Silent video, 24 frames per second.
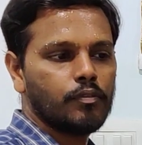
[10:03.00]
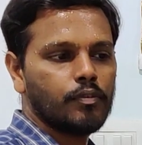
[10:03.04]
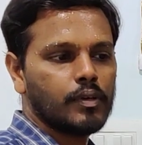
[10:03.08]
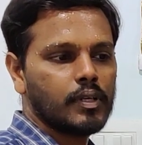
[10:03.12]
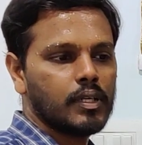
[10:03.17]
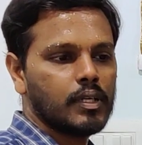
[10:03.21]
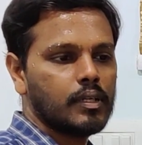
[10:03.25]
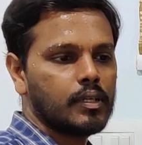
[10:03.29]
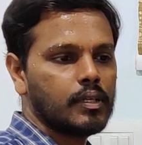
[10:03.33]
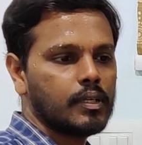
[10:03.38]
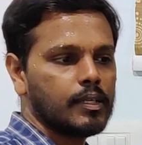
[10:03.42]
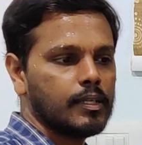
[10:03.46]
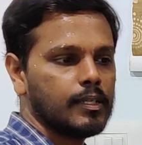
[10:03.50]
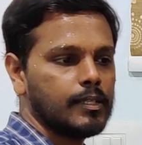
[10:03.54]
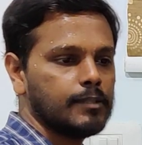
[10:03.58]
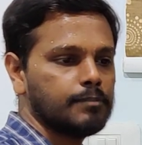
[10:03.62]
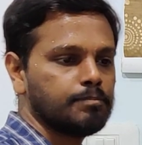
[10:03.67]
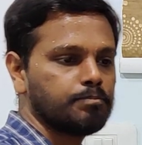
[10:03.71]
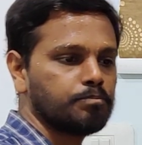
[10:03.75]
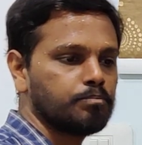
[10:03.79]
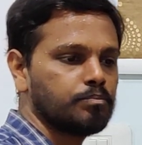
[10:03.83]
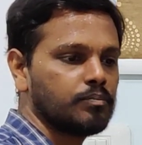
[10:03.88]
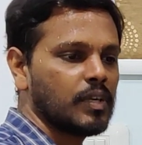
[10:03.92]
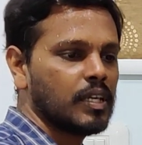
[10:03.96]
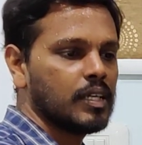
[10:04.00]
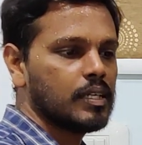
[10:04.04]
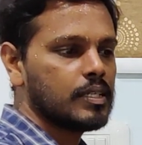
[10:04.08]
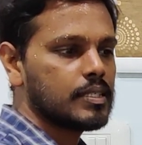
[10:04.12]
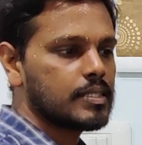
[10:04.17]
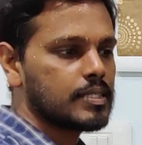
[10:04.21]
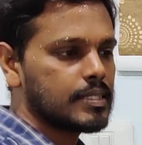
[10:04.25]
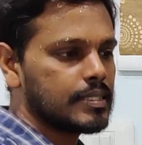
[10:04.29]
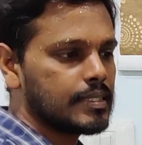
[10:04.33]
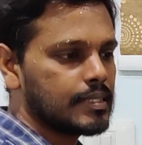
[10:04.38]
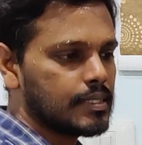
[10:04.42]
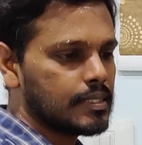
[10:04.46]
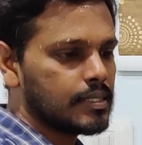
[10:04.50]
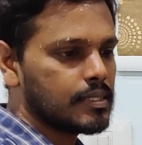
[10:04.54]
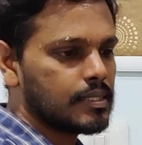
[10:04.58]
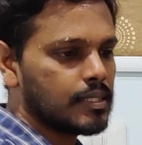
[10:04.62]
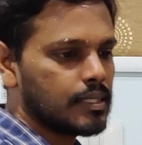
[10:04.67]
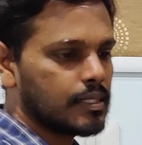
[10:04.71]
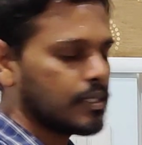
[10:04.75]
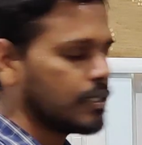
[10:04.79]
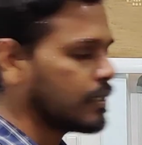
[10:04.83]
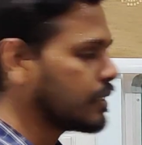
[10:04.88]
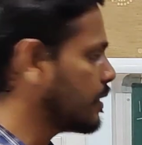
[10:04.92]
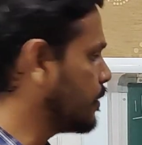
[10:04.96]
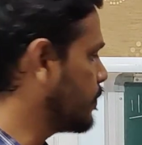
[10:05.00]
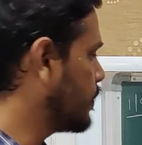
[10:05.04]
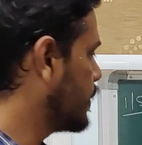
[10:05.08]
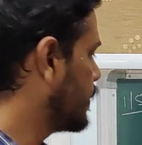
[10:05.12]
different cities that are